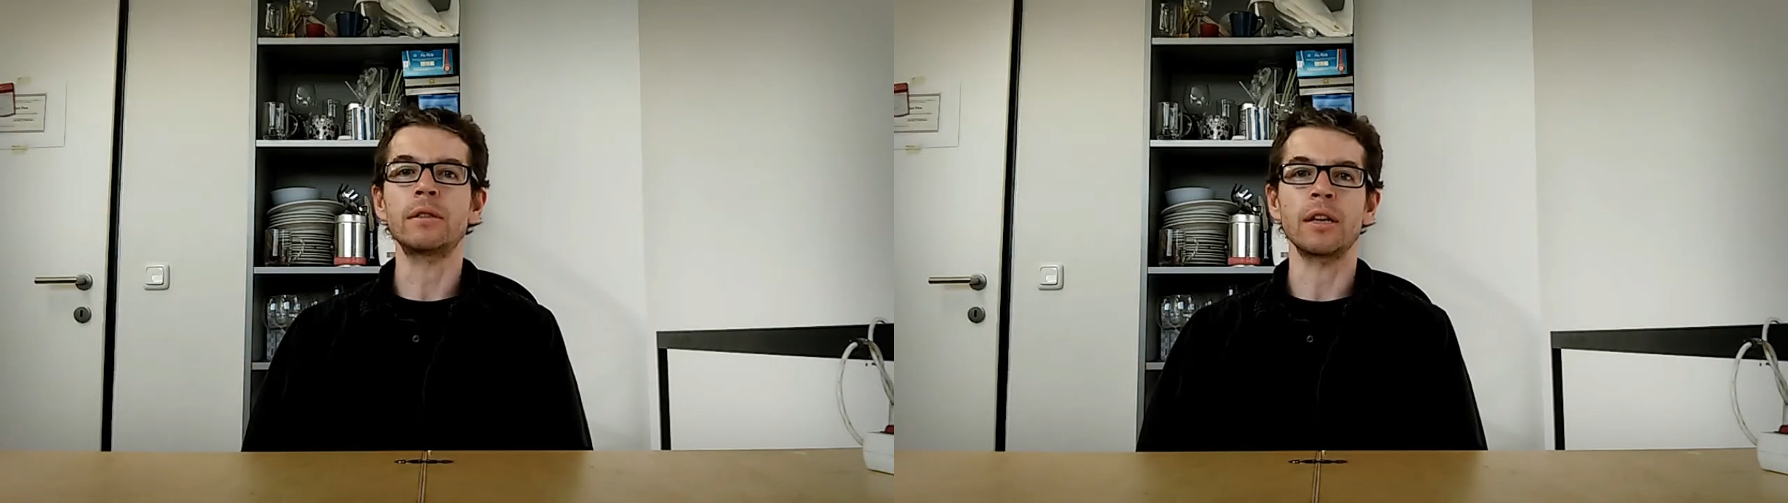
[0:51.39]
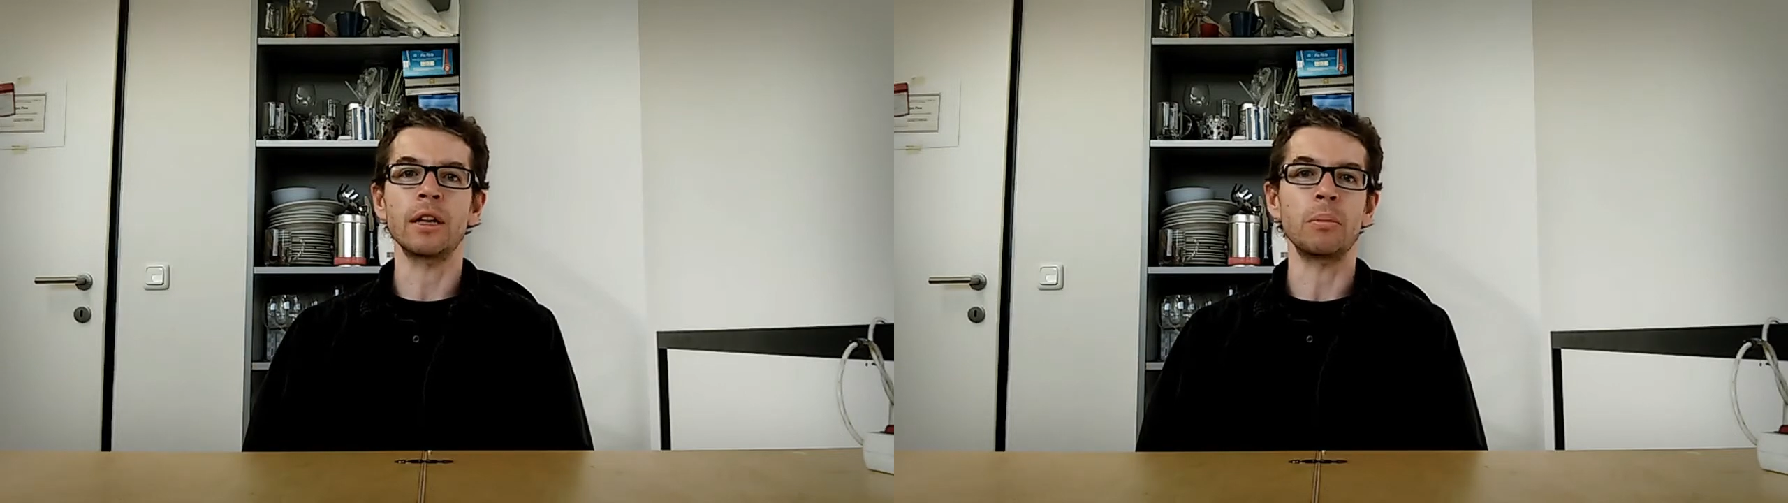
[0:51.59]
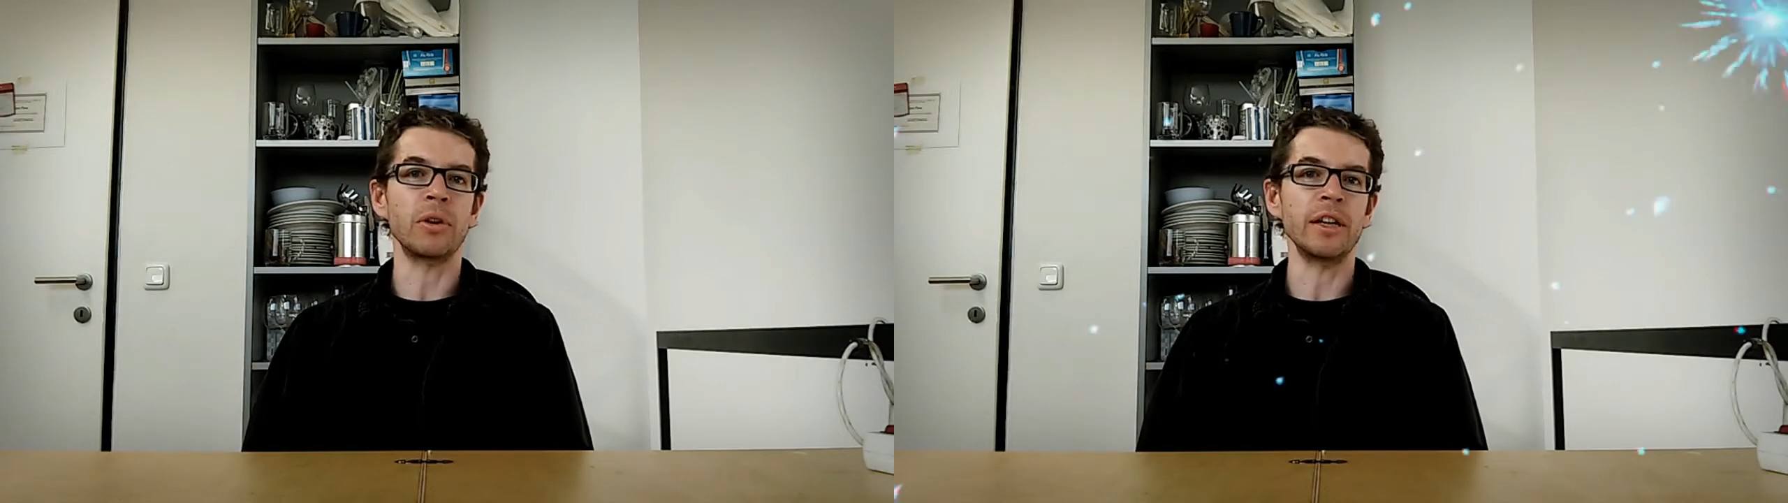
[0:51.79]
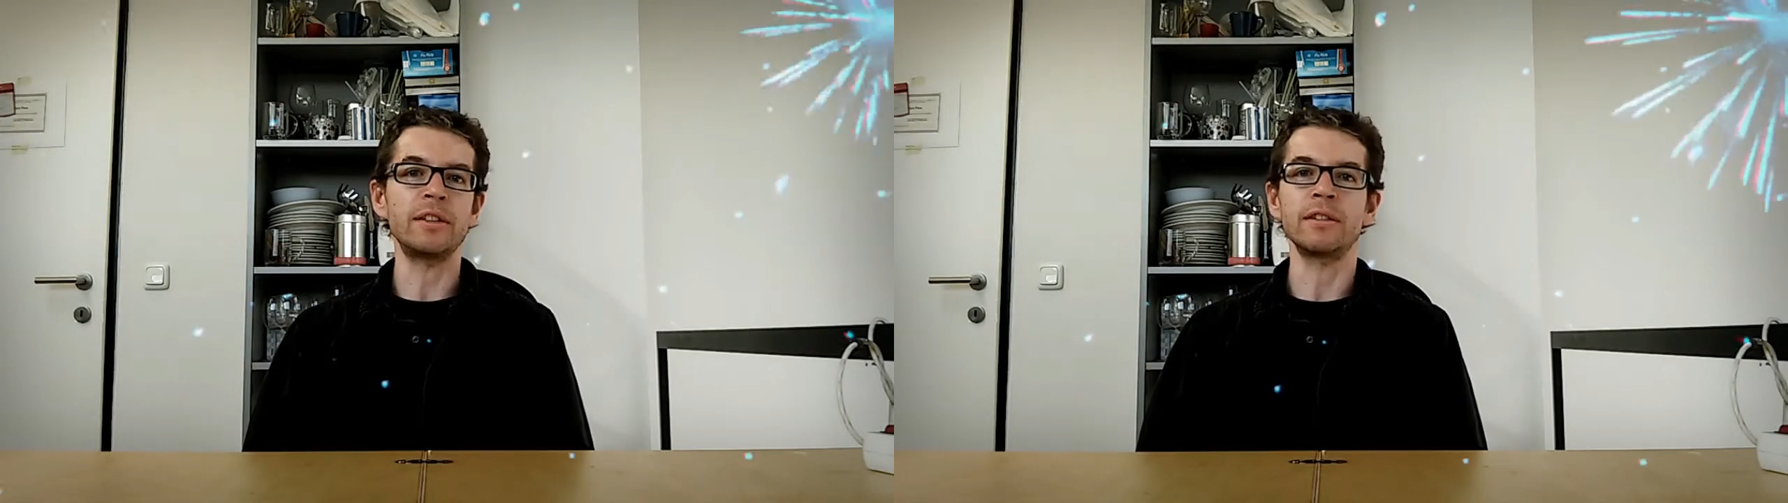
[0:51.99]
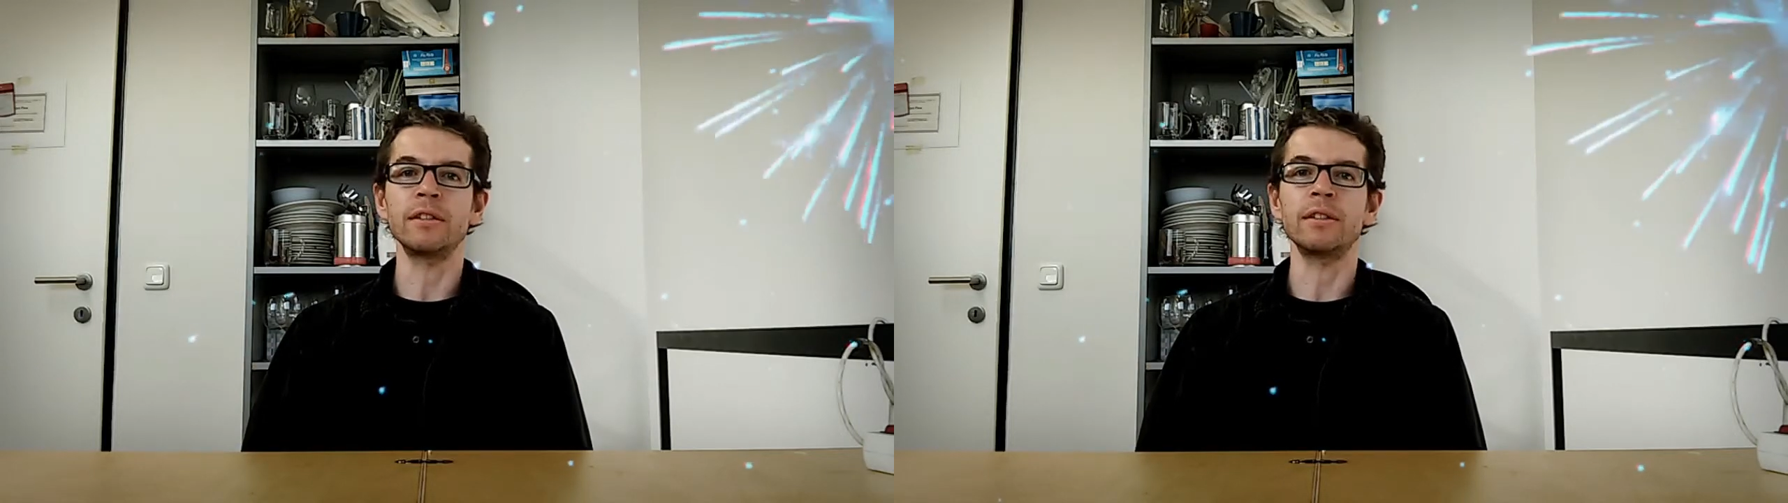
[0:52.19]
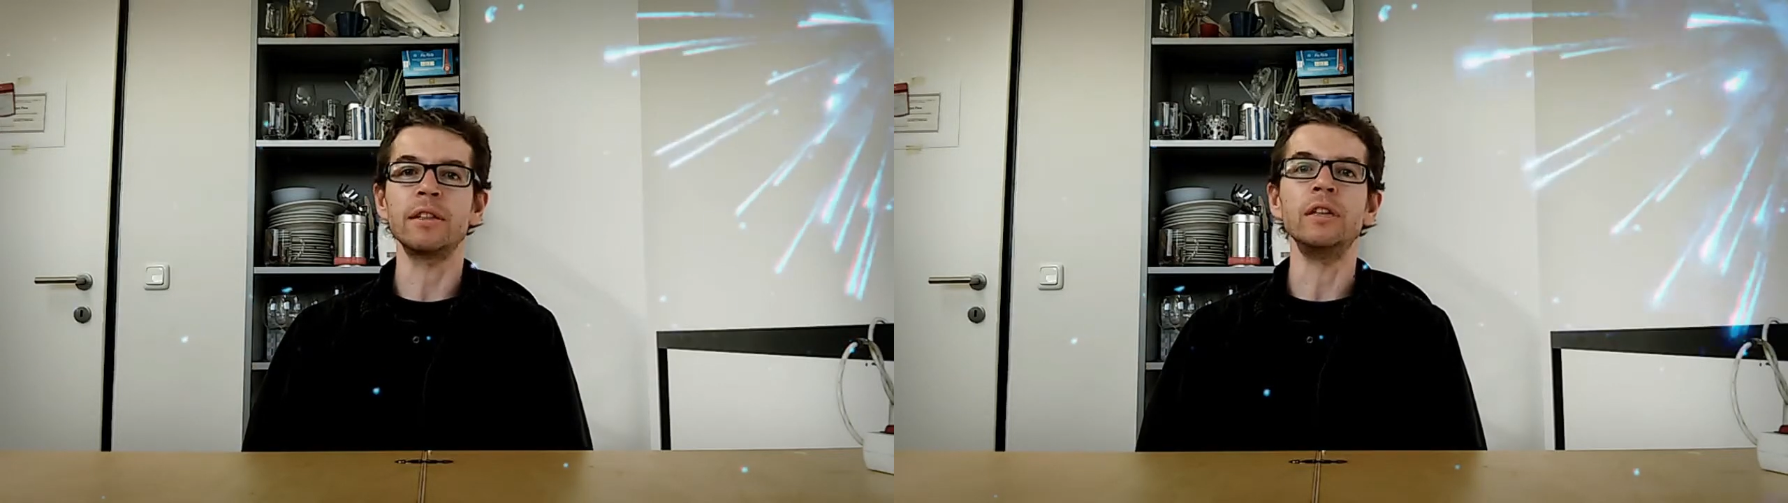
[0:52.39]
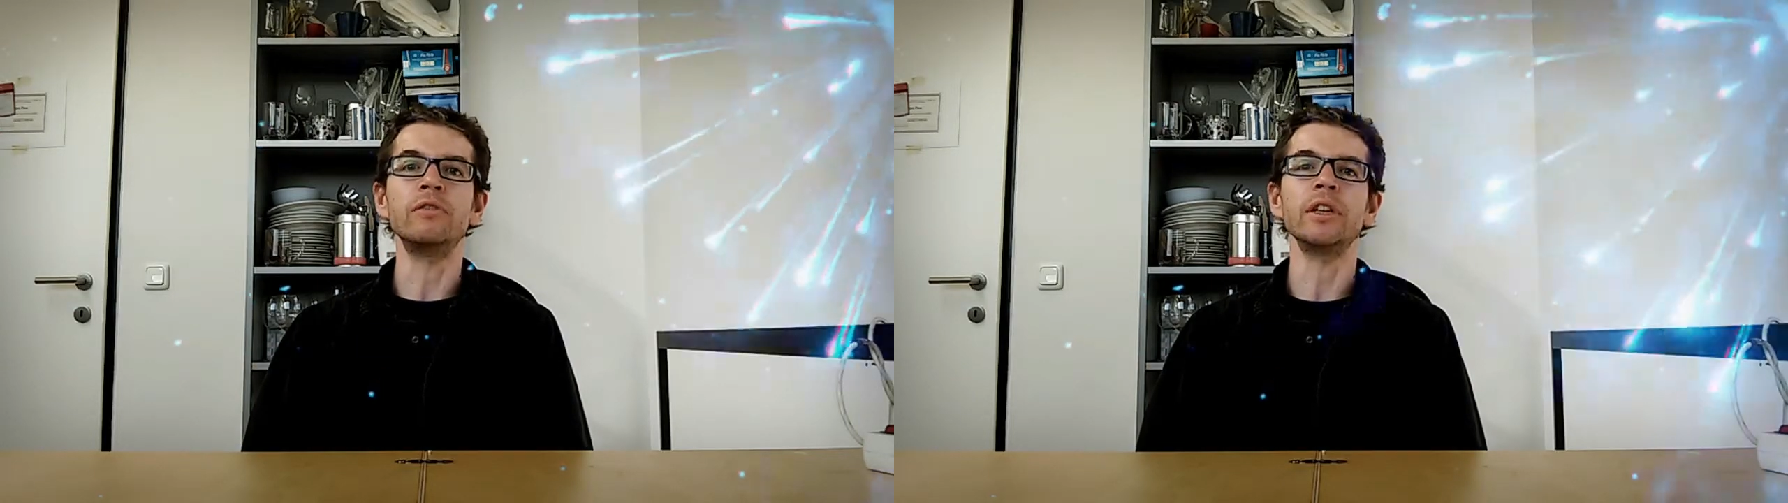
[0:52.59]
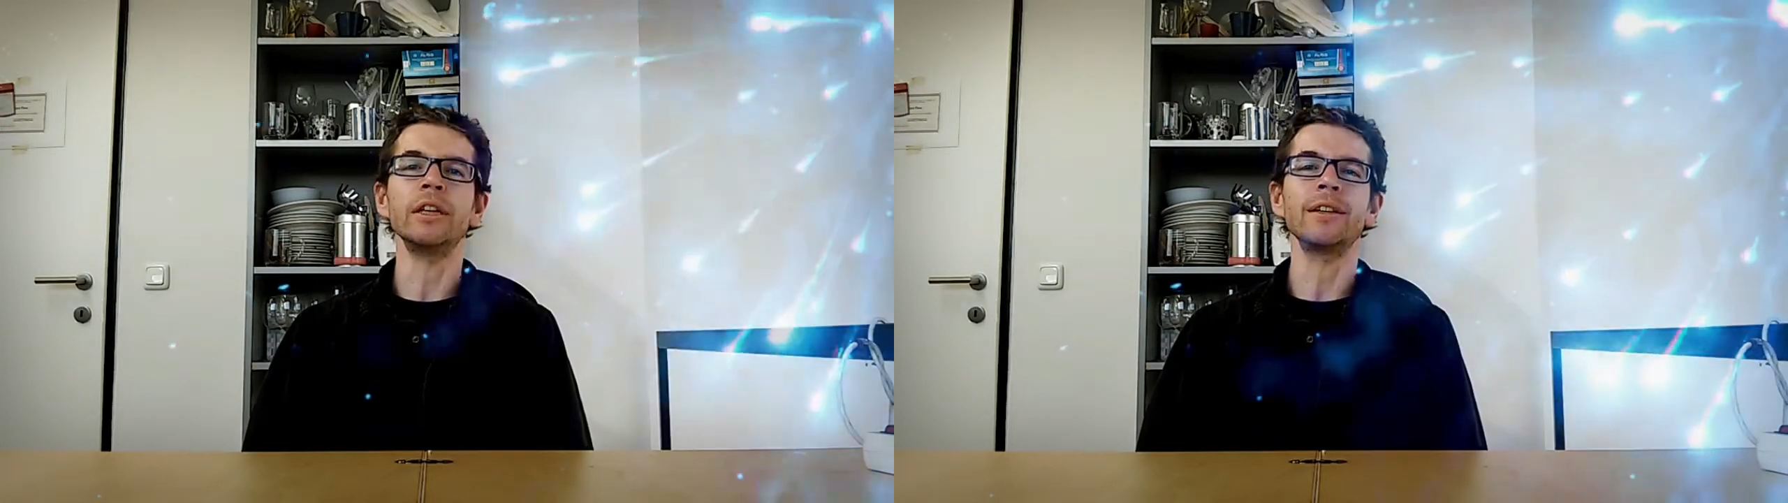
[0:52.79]
celebration
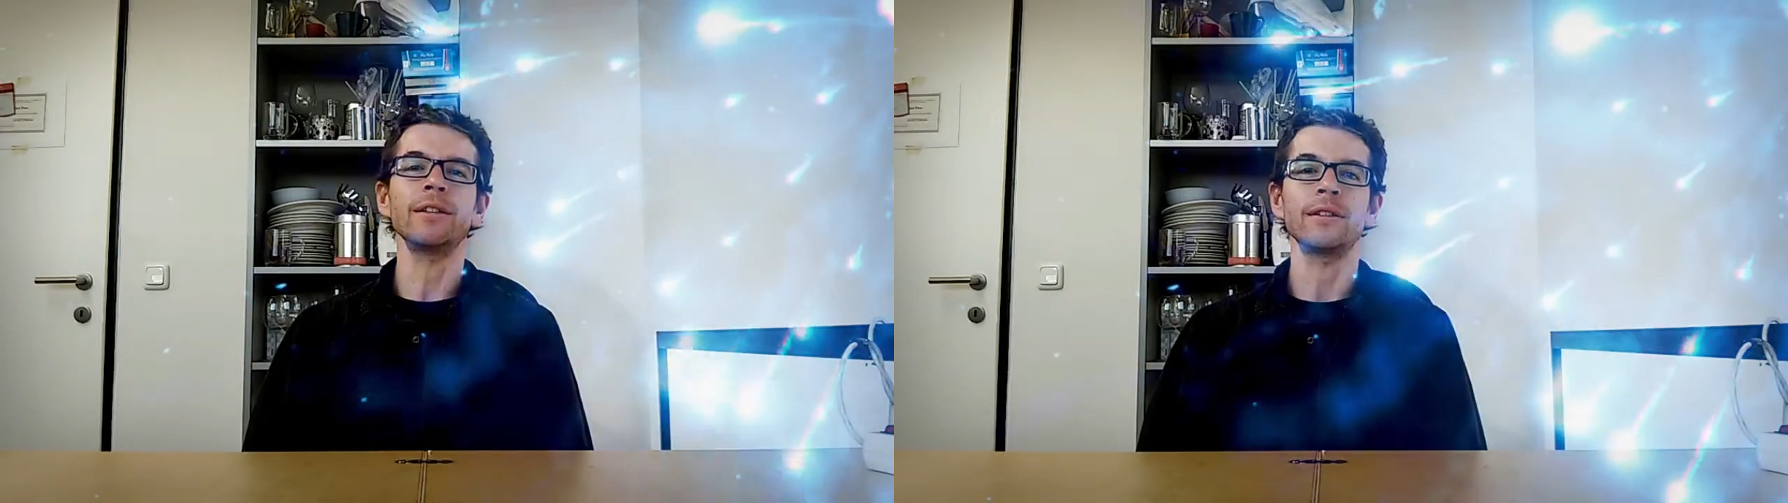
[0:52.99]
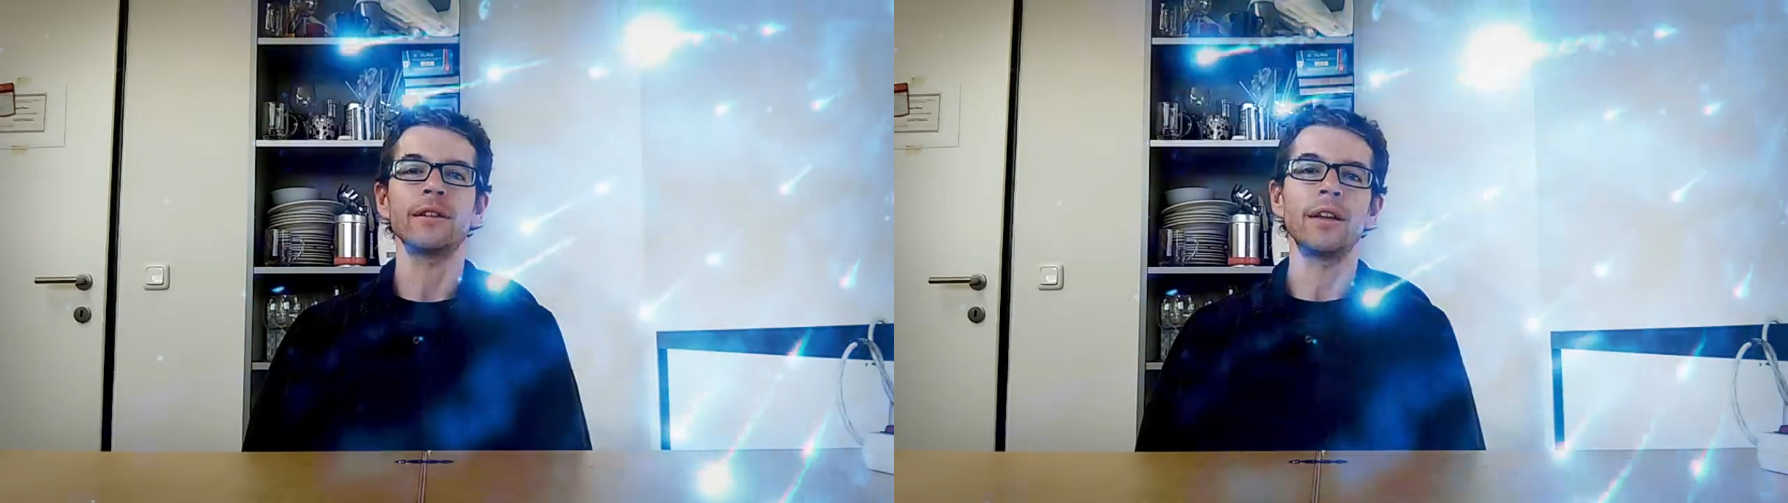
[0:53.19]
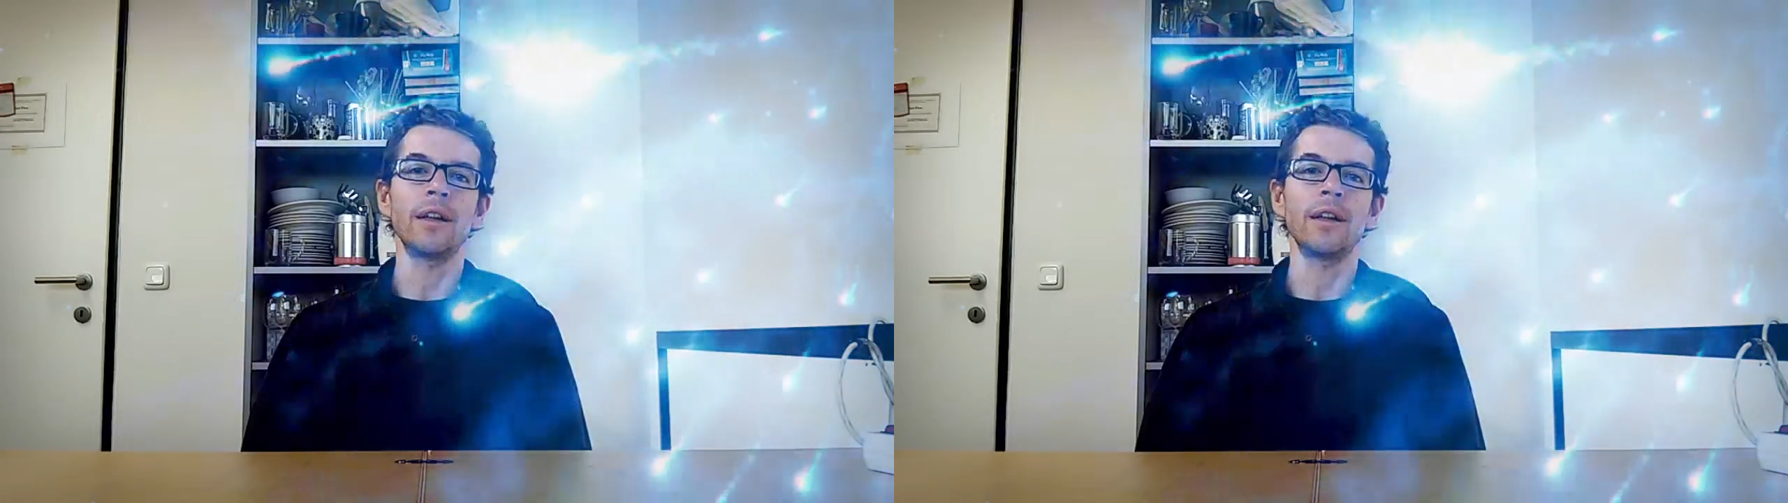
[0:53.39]
evening,